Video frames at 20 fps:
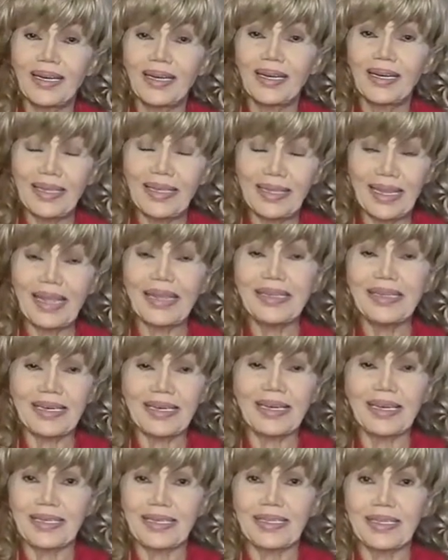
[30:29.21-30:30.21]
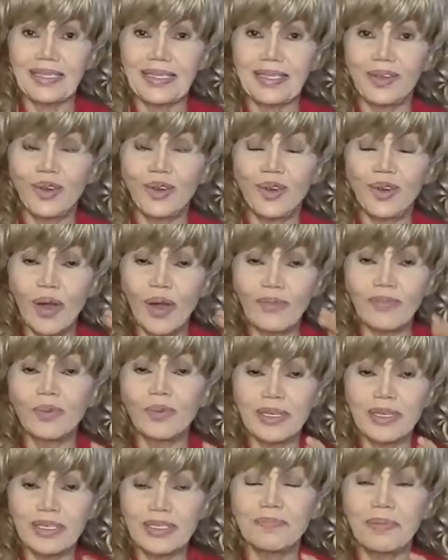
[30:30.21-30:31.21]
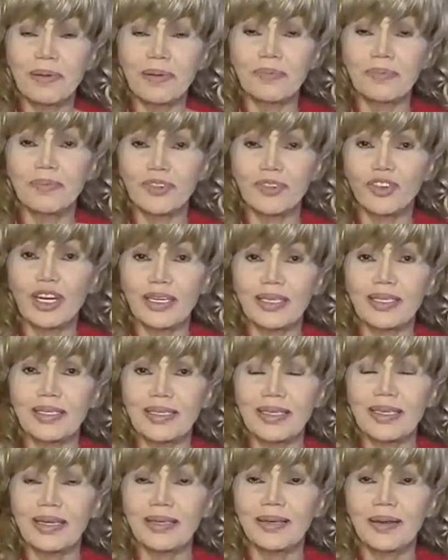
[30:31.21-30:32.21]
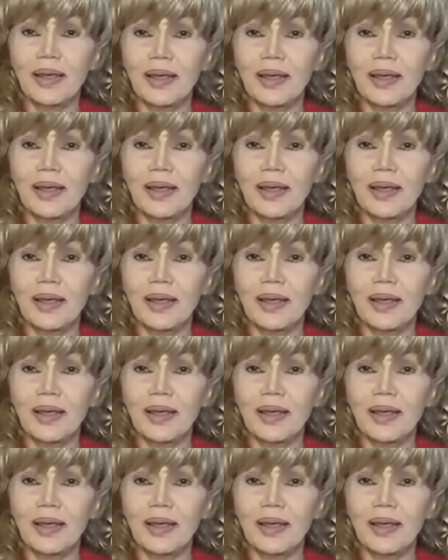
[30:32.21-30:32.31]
They did it. Whoever was the perpetrator did it.